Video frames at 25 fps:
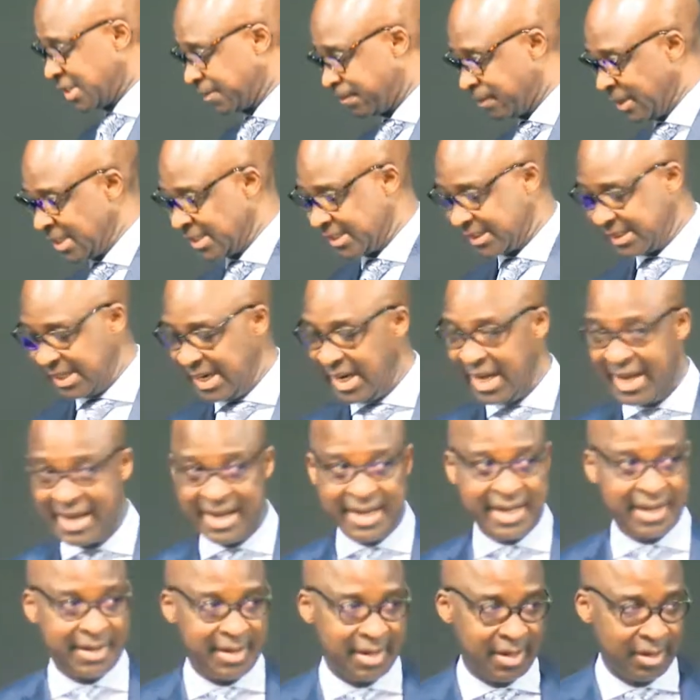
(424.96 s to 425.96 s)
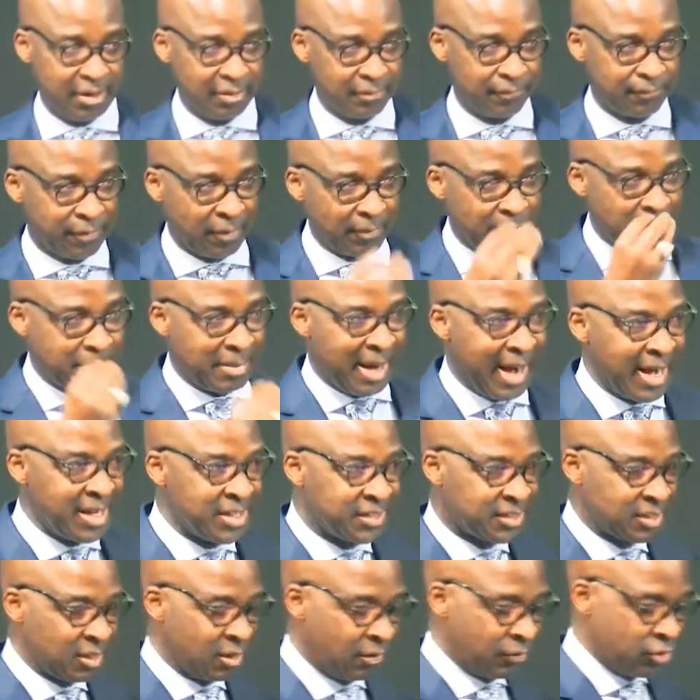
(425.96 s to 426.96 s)
per se from the
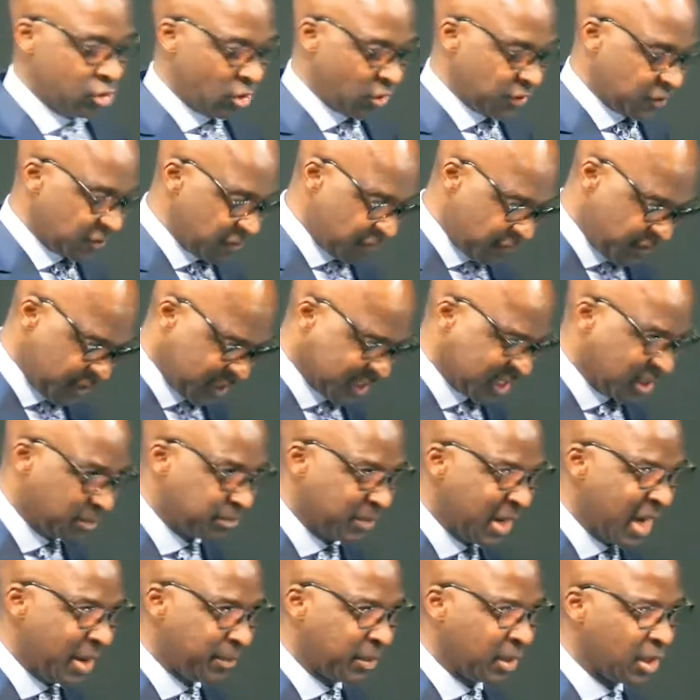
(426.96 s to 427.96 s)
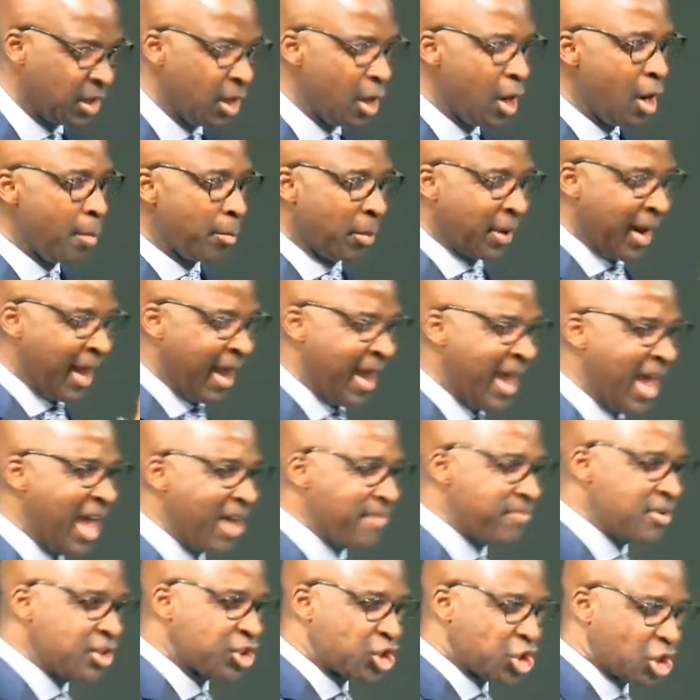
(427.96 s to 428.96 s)
mindset of just physical baby, but
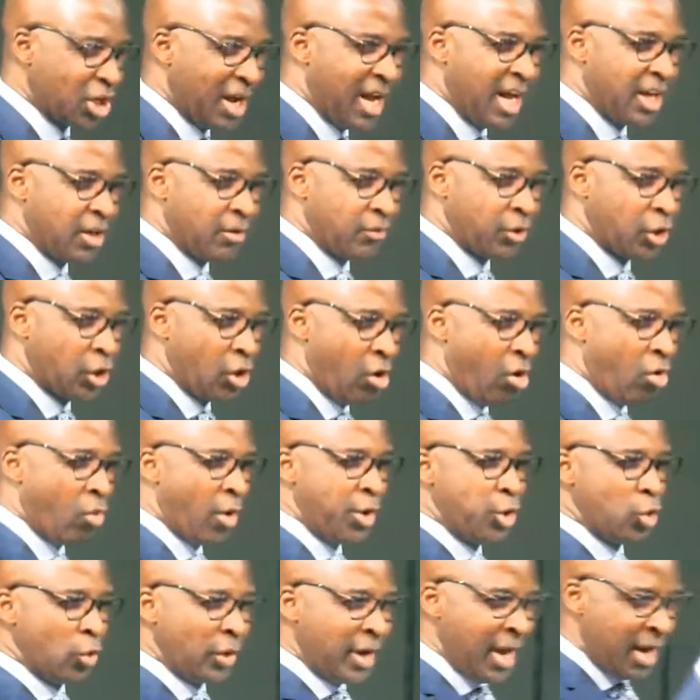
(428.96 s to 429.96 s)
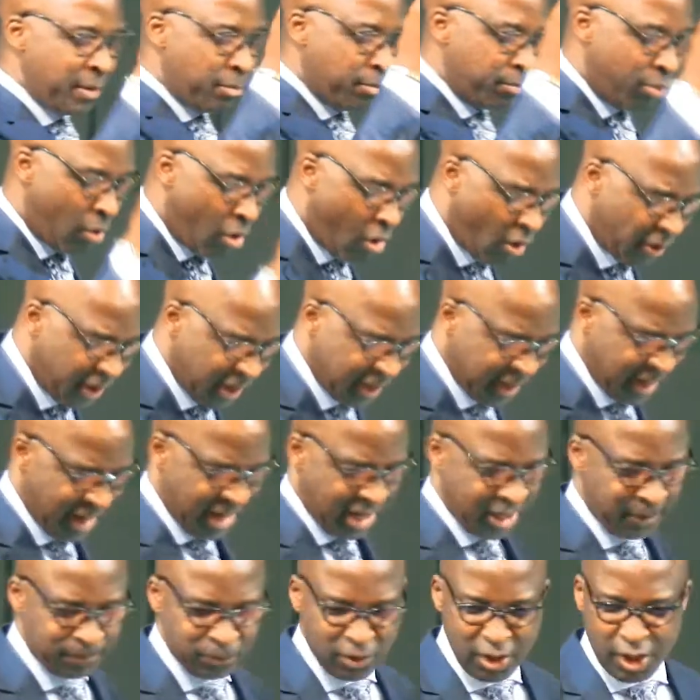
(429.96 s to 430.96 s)
every child of God, when you get born
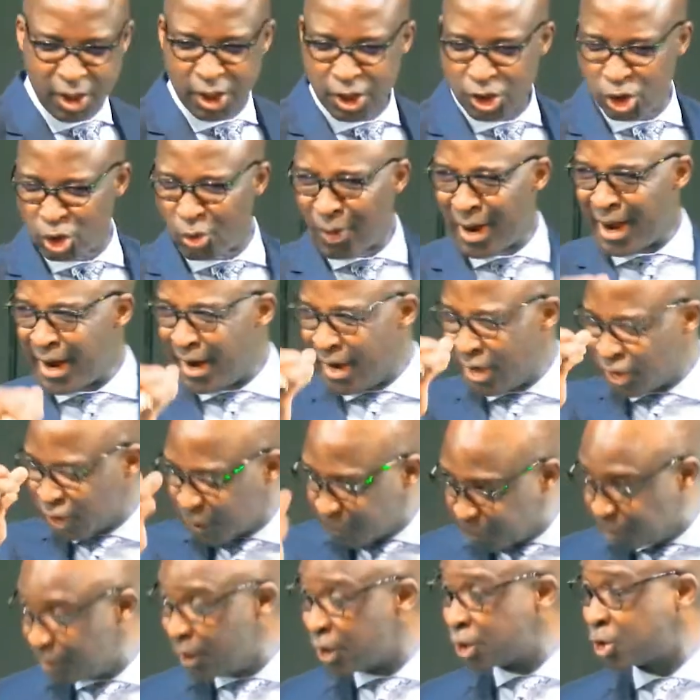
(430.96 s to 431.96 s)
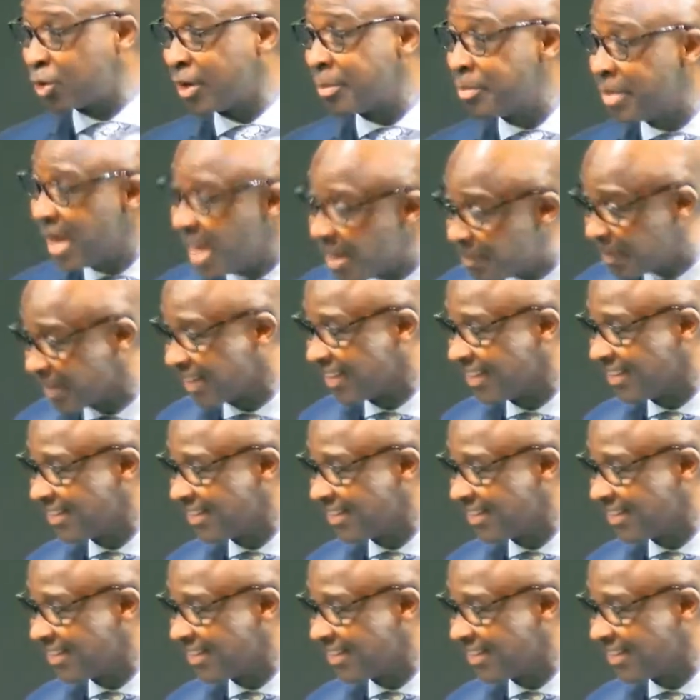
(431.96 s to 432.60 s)
again, you are a spiritual baby.